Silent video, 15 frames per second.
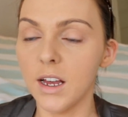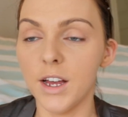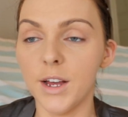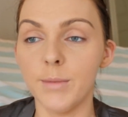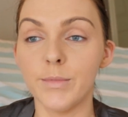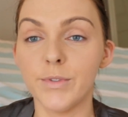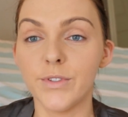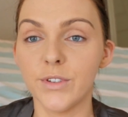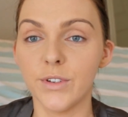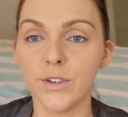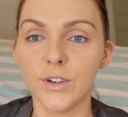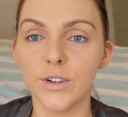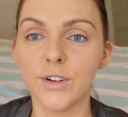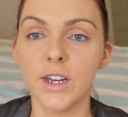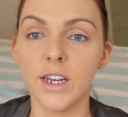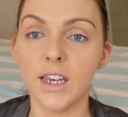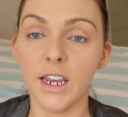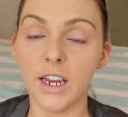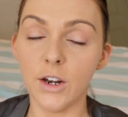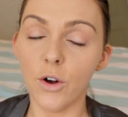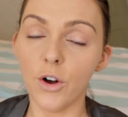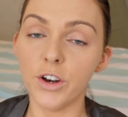£10. So
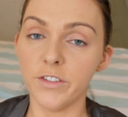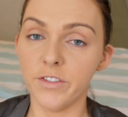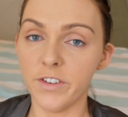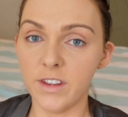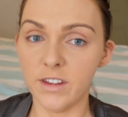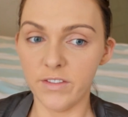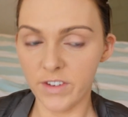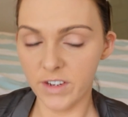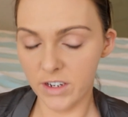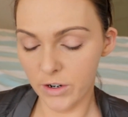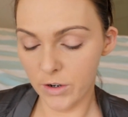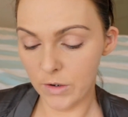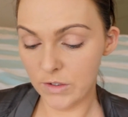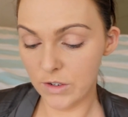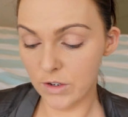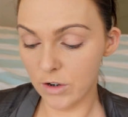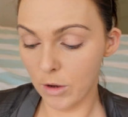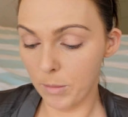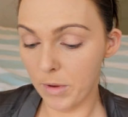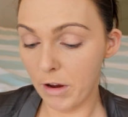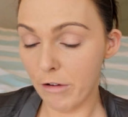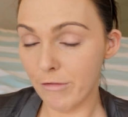in order for this video to
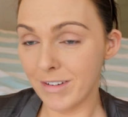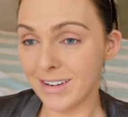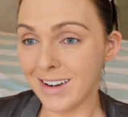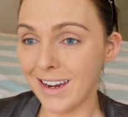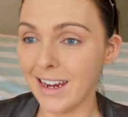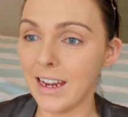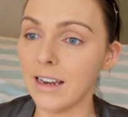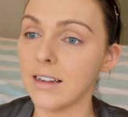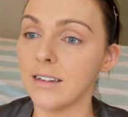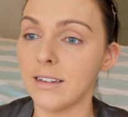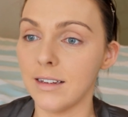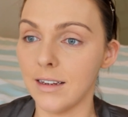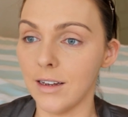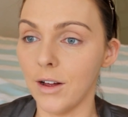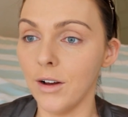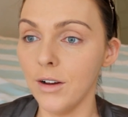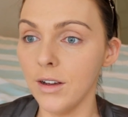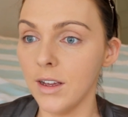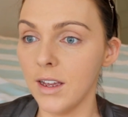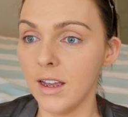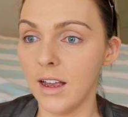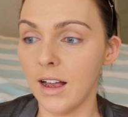not be ridiculously long
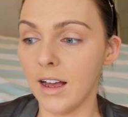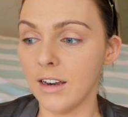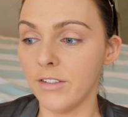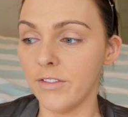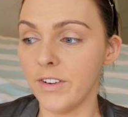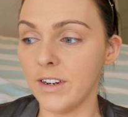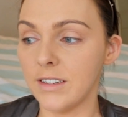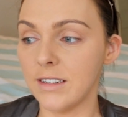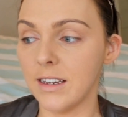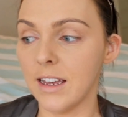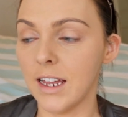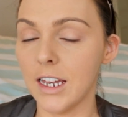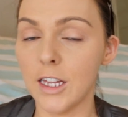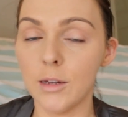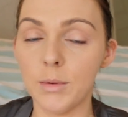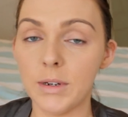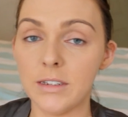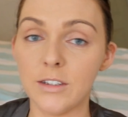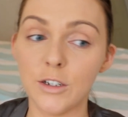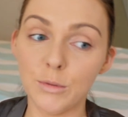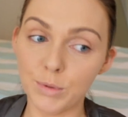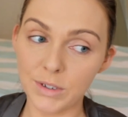and for you to get a little bit
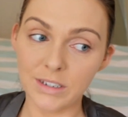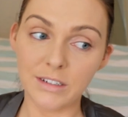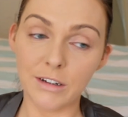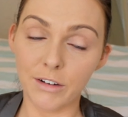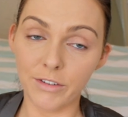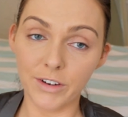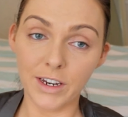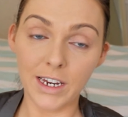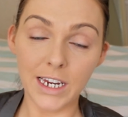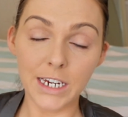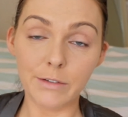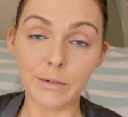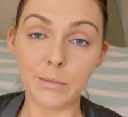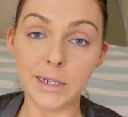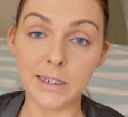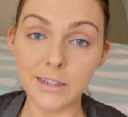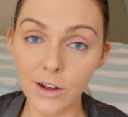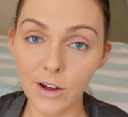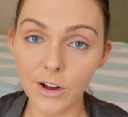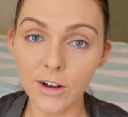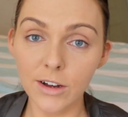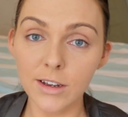too pissed off on hearing me
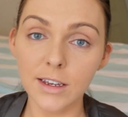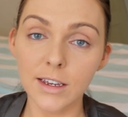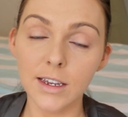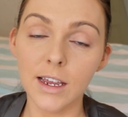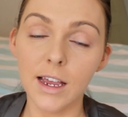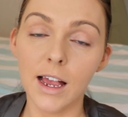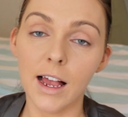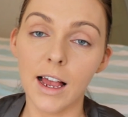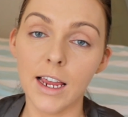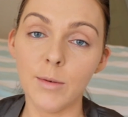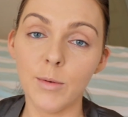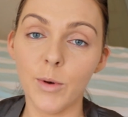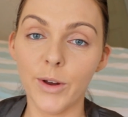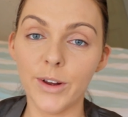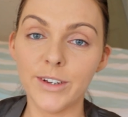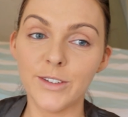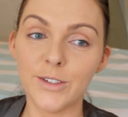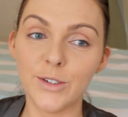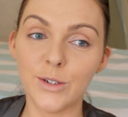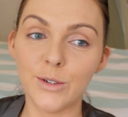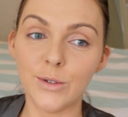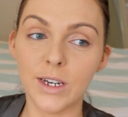talk, I am going
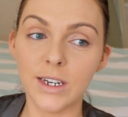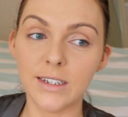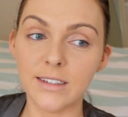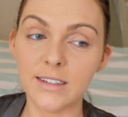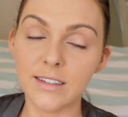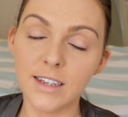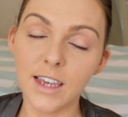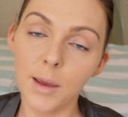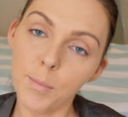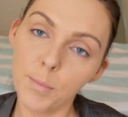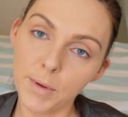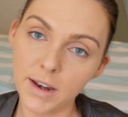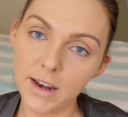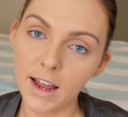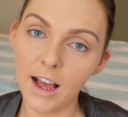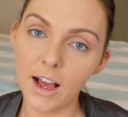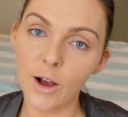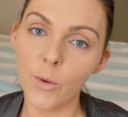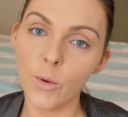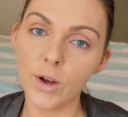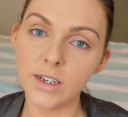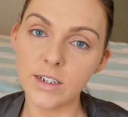to skip
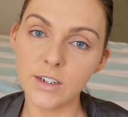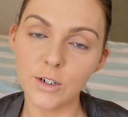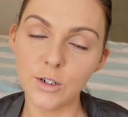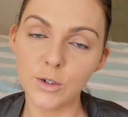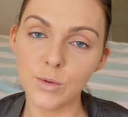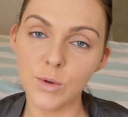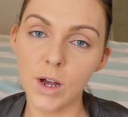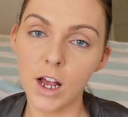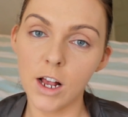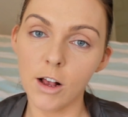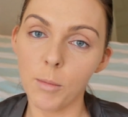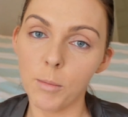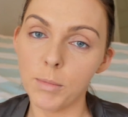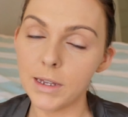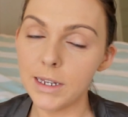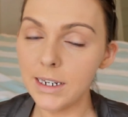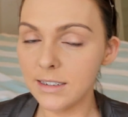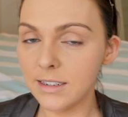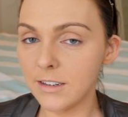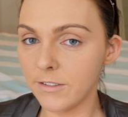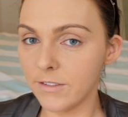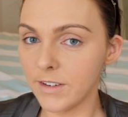now to a
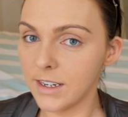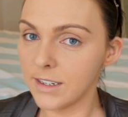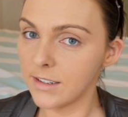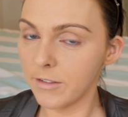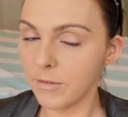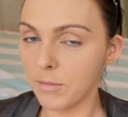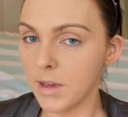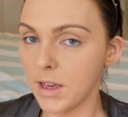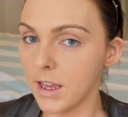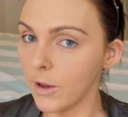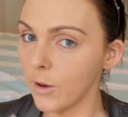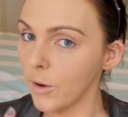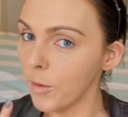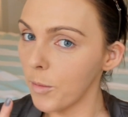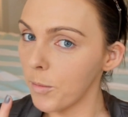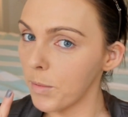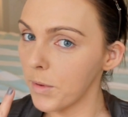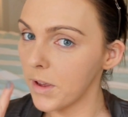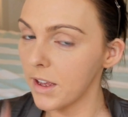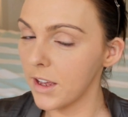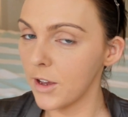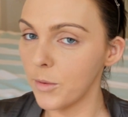completed face of makeup
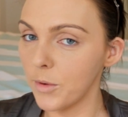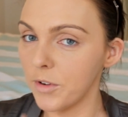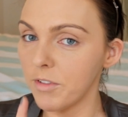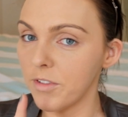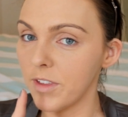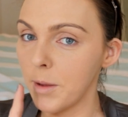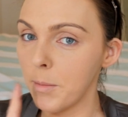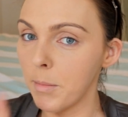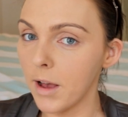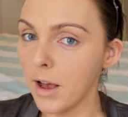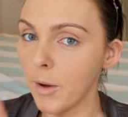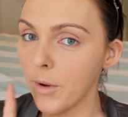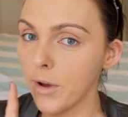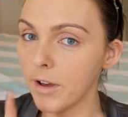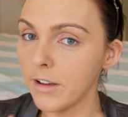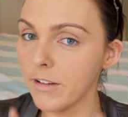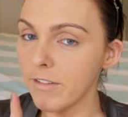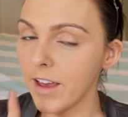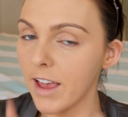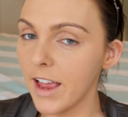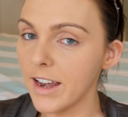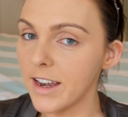with the power of
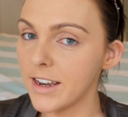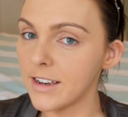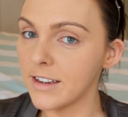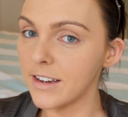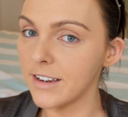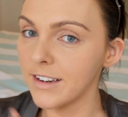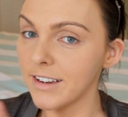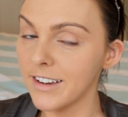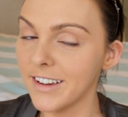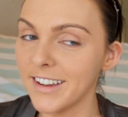editing.